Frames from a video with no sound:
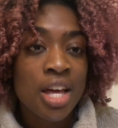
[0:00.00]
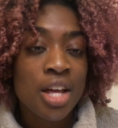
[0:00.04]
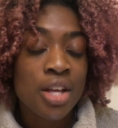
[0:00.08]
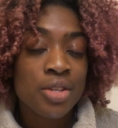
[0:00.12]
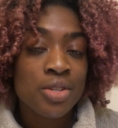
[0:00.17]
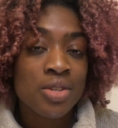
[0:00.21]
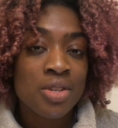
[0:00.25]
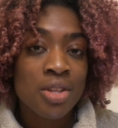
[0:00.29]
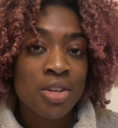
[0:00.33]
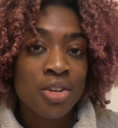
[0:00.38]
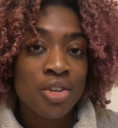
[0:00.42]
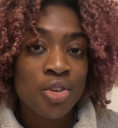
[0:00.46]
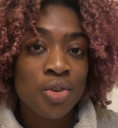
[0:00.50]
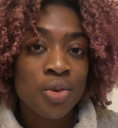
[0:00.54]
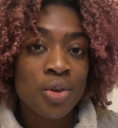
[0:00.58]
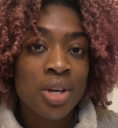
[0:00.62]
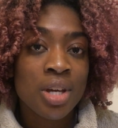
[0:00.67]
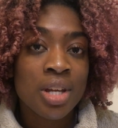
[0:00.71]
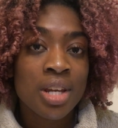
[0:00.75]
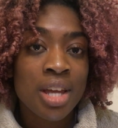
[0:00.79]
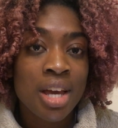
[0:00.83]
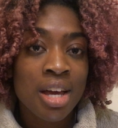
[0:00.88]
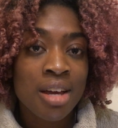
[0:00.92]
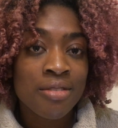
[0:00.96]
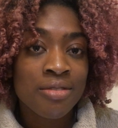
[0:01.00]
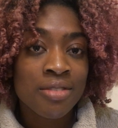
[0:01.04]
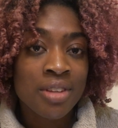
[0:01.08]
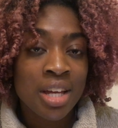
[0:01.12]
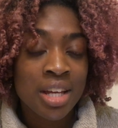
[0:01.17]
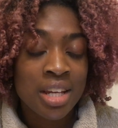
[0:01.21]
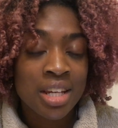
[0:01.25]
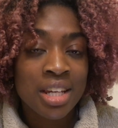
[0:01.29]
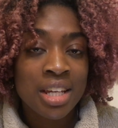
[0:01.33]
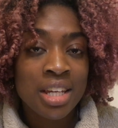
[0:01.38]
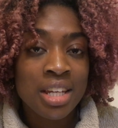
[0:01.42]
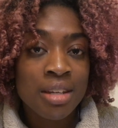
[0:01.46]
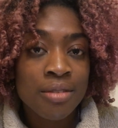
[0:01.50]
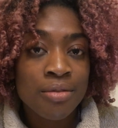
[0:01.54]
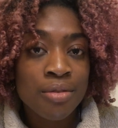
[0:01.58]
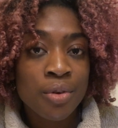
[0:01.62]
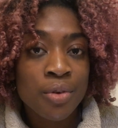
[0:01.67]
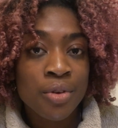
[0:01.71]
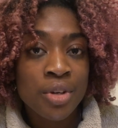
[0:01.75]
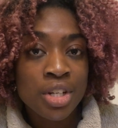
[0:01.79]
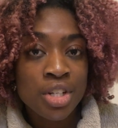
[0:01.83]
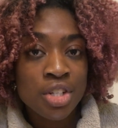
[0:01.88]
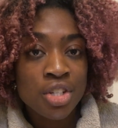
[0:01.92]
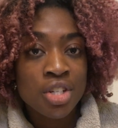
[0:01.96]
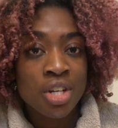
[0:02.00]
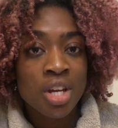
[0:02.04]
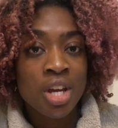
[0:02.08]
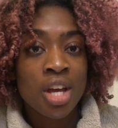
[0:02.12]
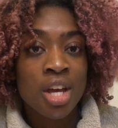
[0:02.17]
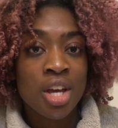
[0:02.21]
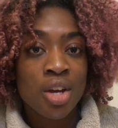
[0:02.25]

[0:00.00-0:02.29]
so that you can have that leverage